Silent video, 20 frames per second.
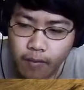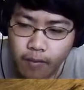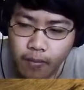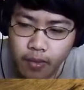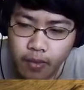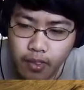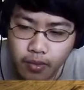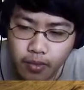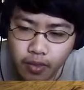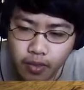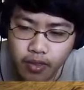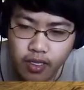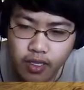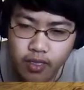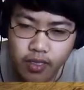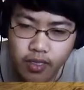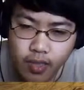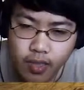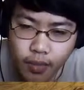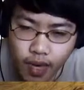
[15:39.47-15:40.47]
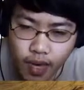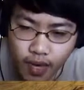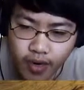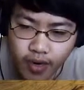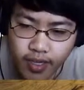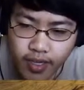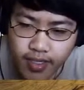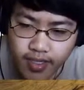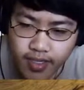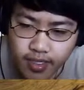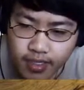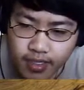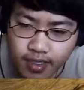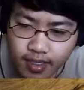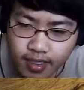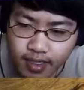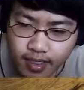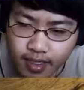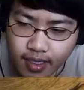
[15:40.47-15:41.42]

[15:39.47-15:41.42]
What's wrong with you? Eat the berries!